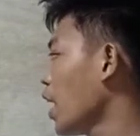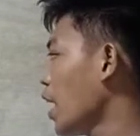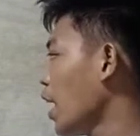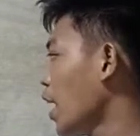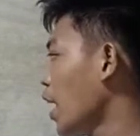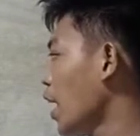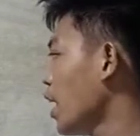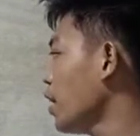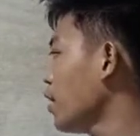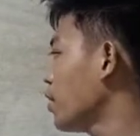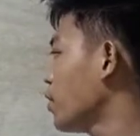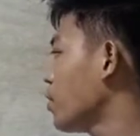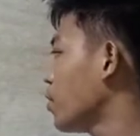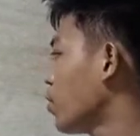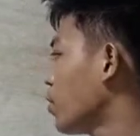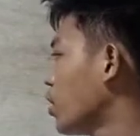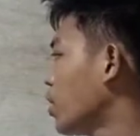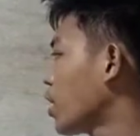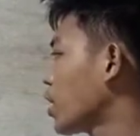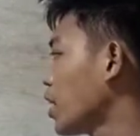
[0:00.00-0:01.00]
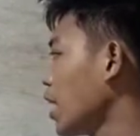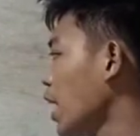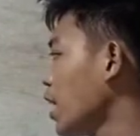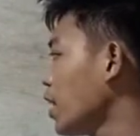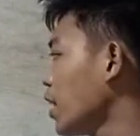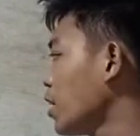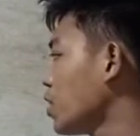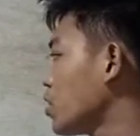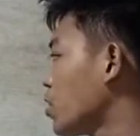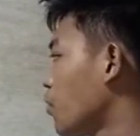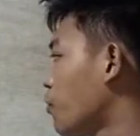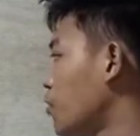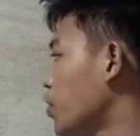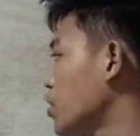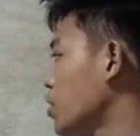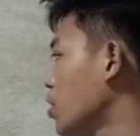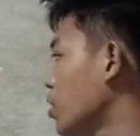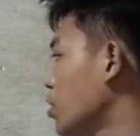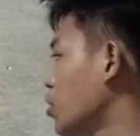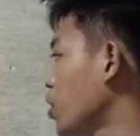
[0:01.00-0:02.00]
And the tenth is the
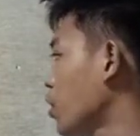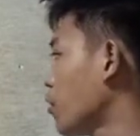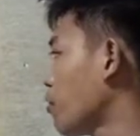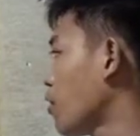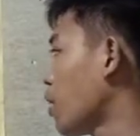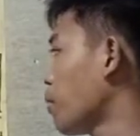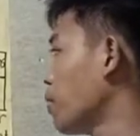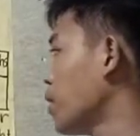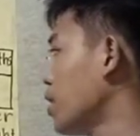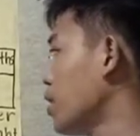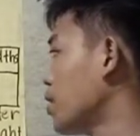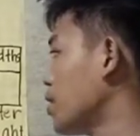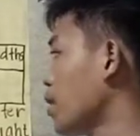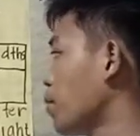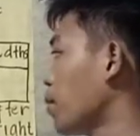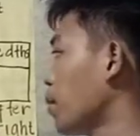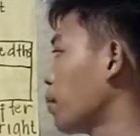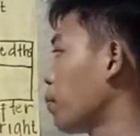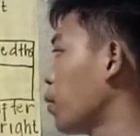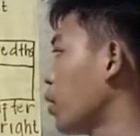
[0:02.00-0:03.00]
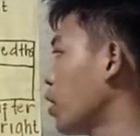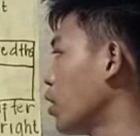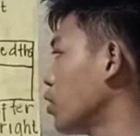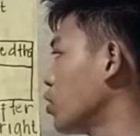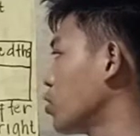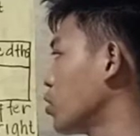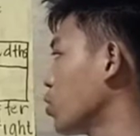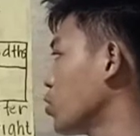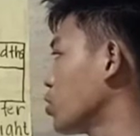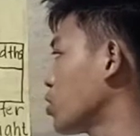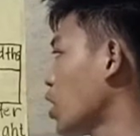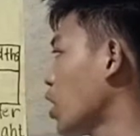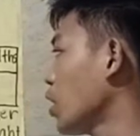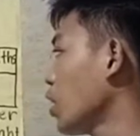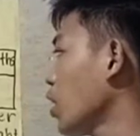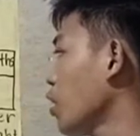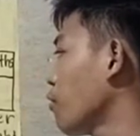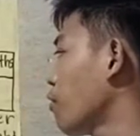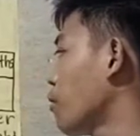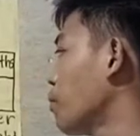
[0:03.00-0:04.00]
first digit from the decimal point. So
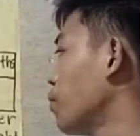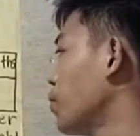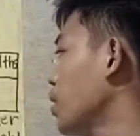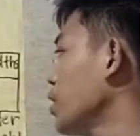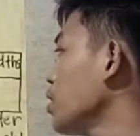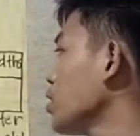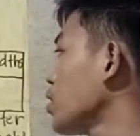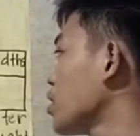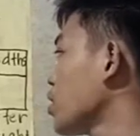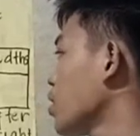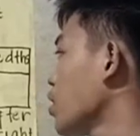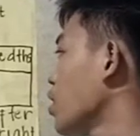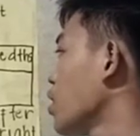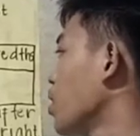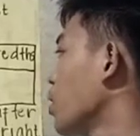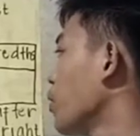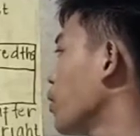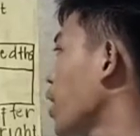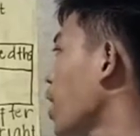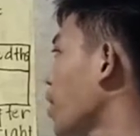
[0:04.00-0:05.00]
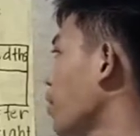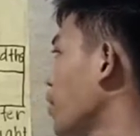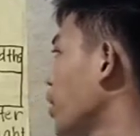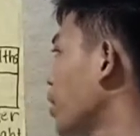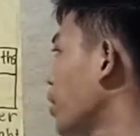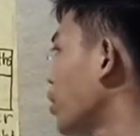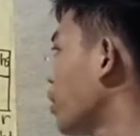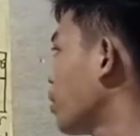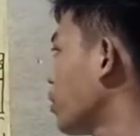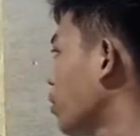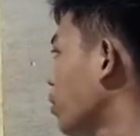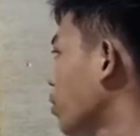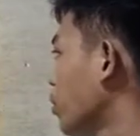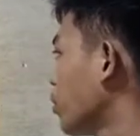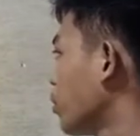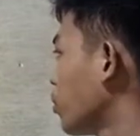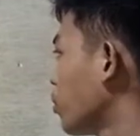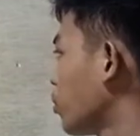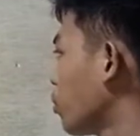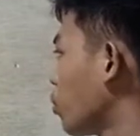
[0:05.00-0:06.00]
starting from this, we have here
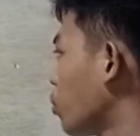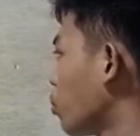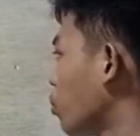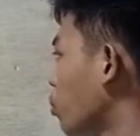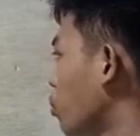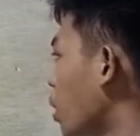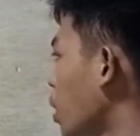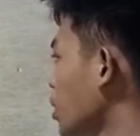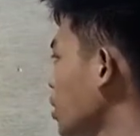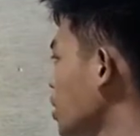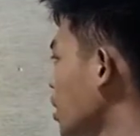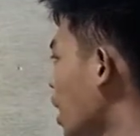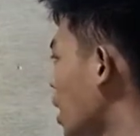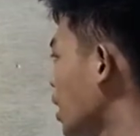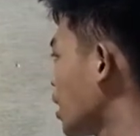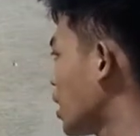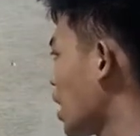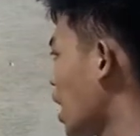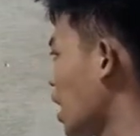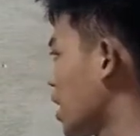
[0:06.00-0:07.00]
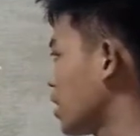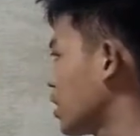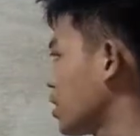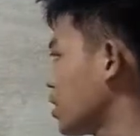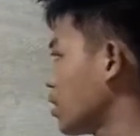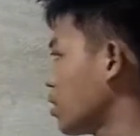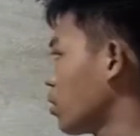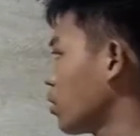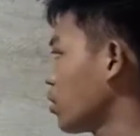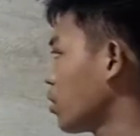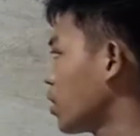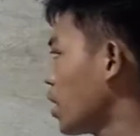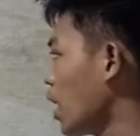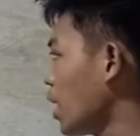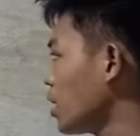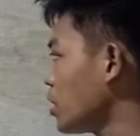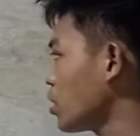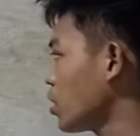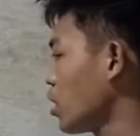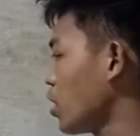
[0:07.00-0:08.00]
ones and tens
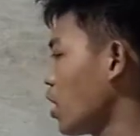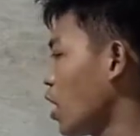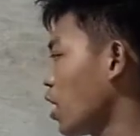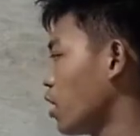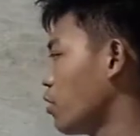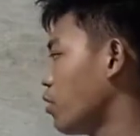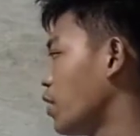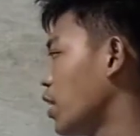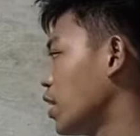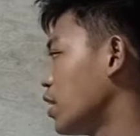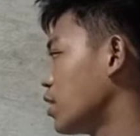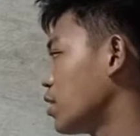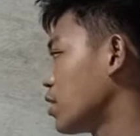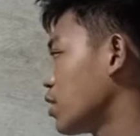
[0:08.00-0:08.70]
and hundreds.